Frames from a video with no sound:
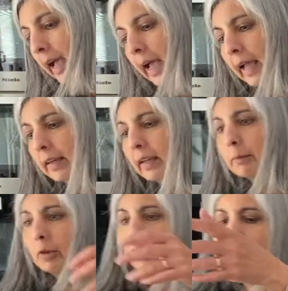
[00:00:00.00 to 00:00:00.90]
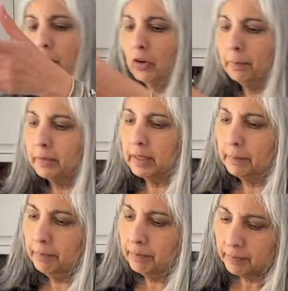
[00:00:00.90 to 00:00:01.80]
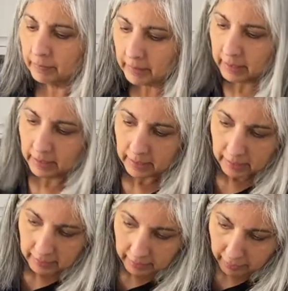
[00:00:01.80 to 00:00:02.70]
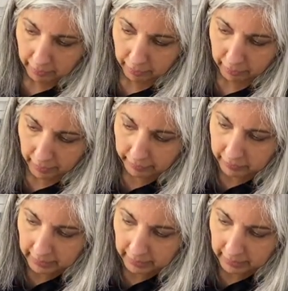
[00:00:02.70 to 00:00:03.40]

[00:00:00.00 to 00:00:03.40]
and I'm going to chop them 5